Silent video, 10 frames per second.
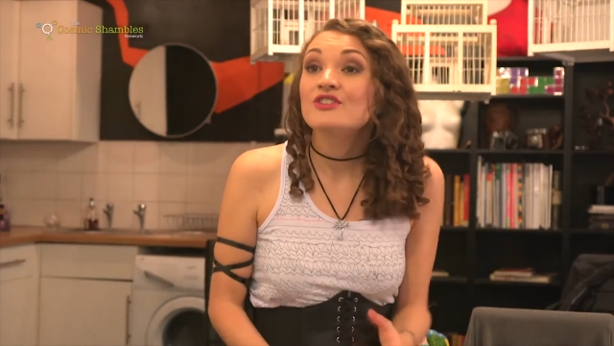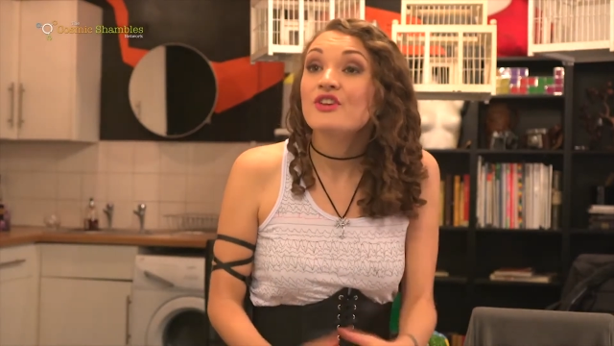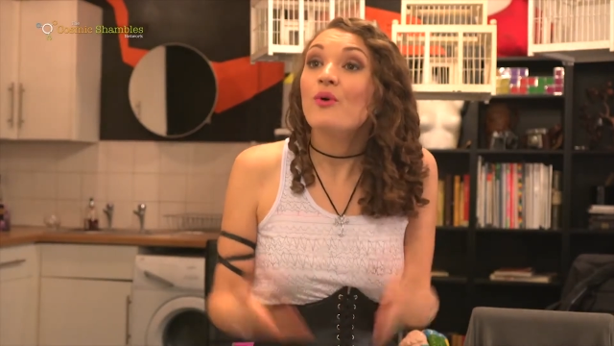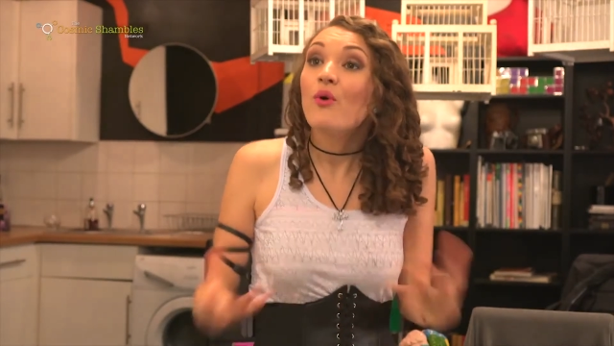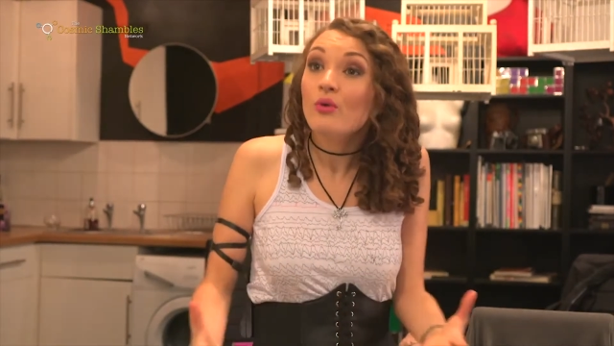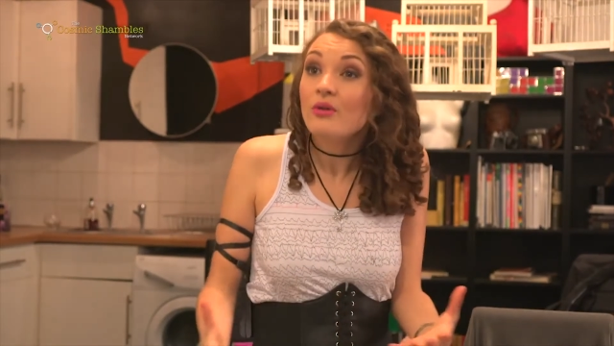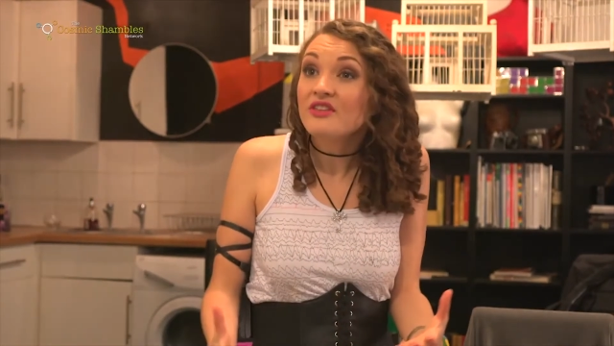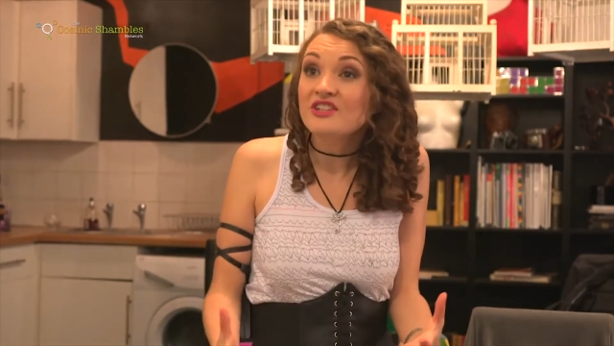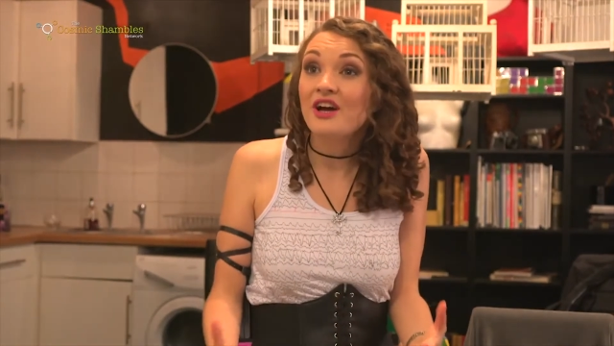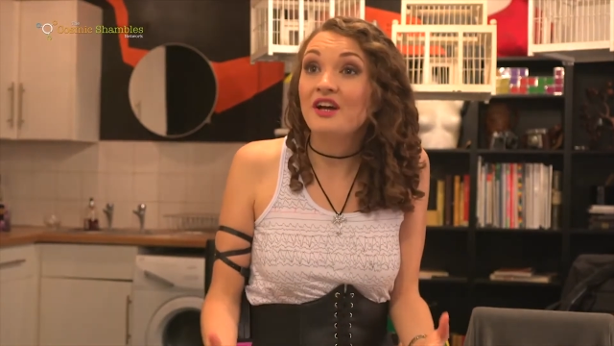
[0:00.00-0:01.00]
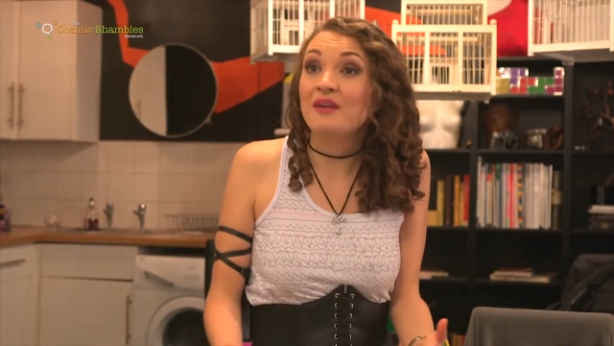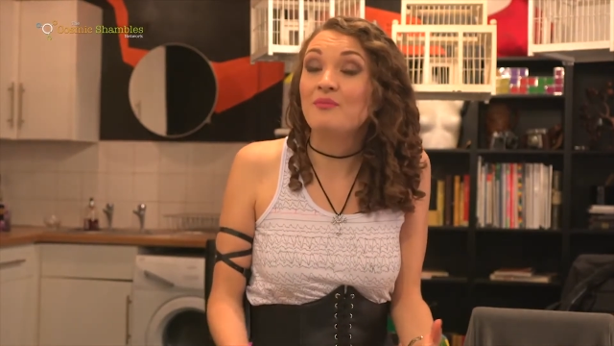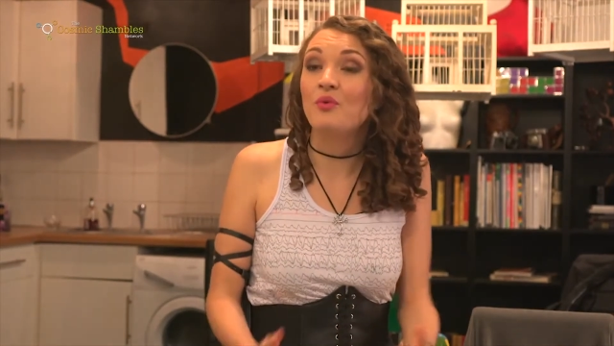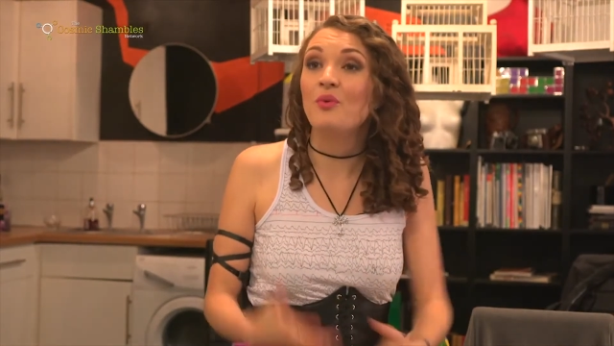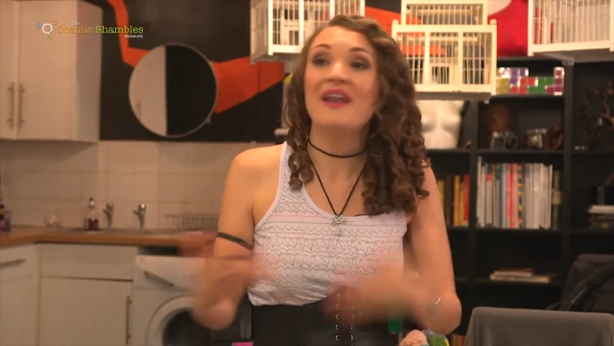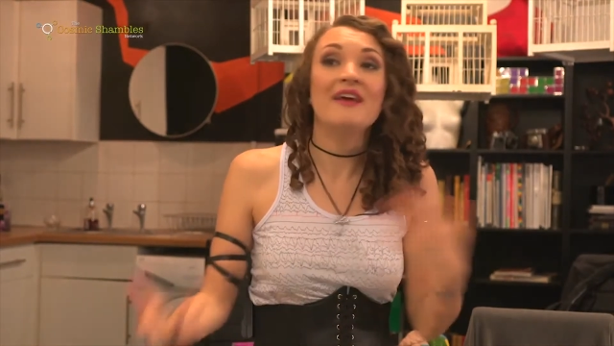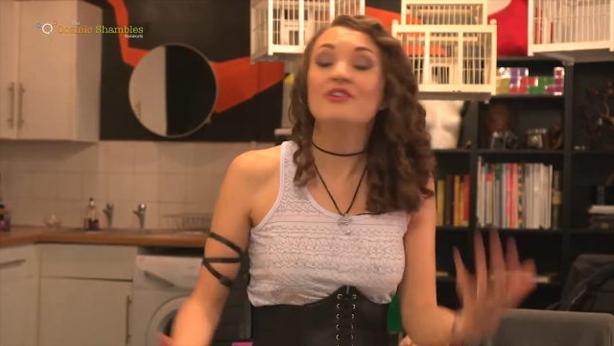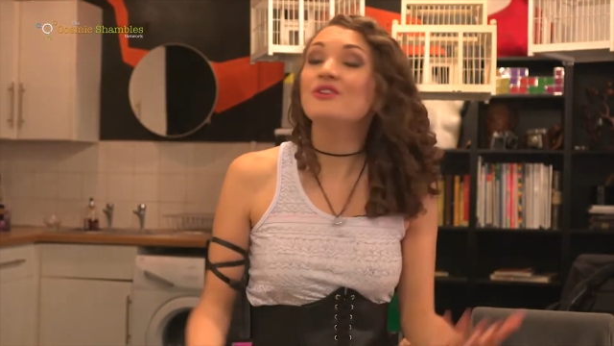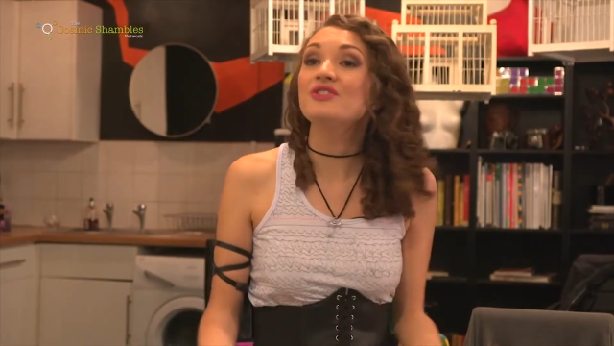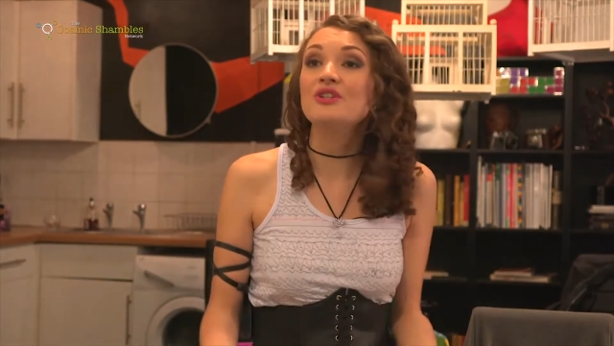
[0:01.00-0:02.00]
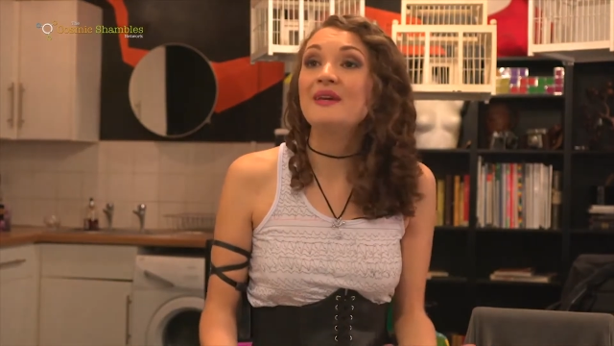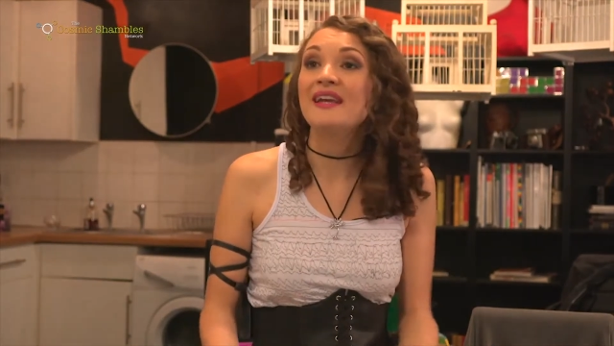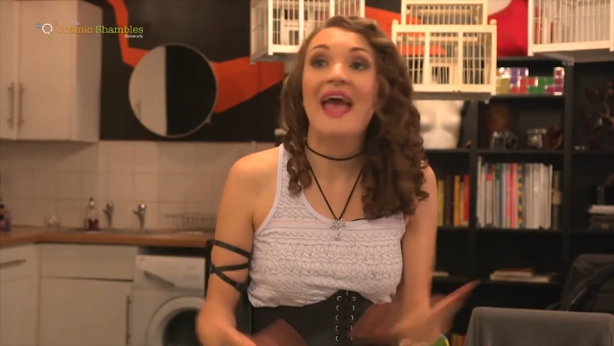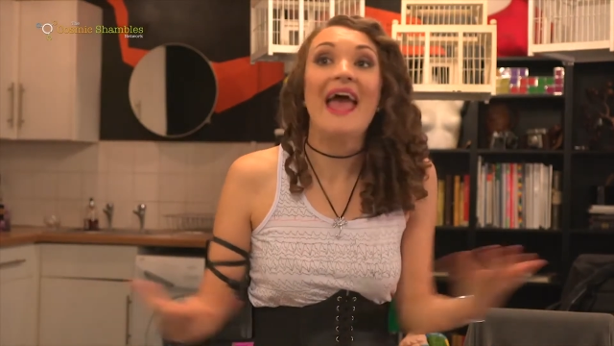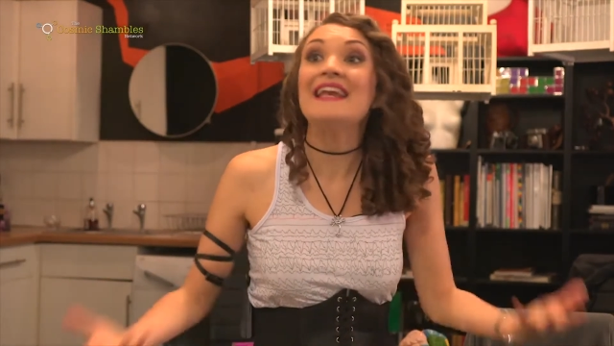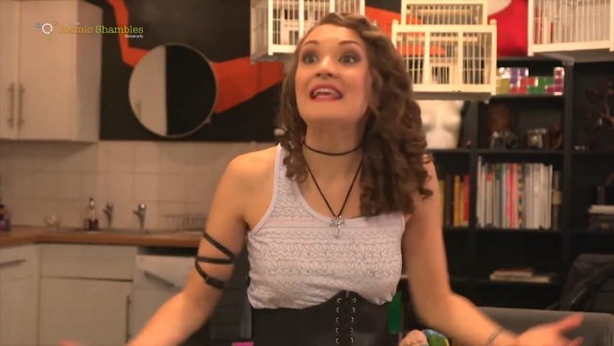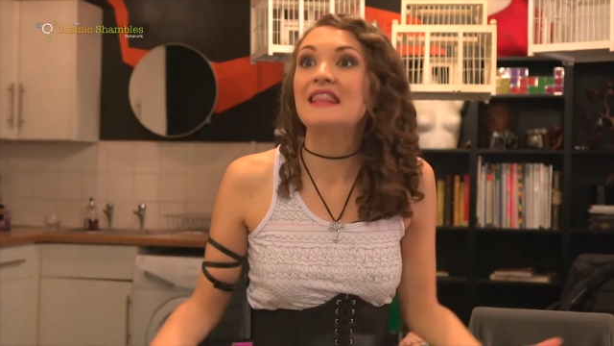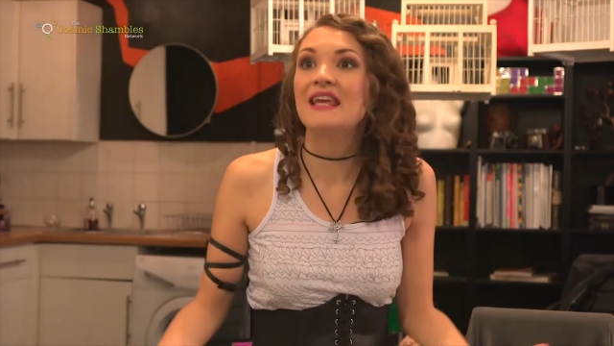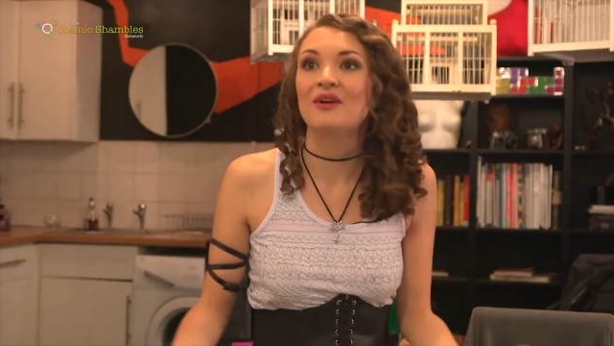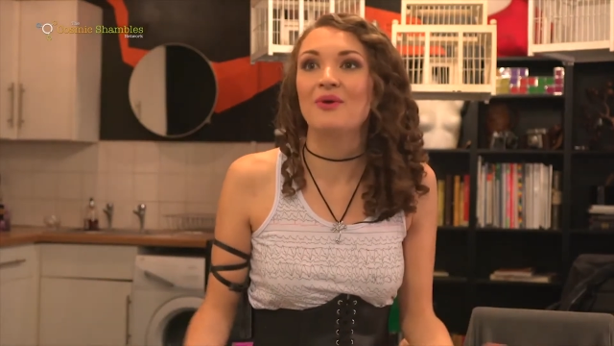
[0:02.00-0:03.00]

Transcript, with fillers: So all the time, whenever you're doing anything,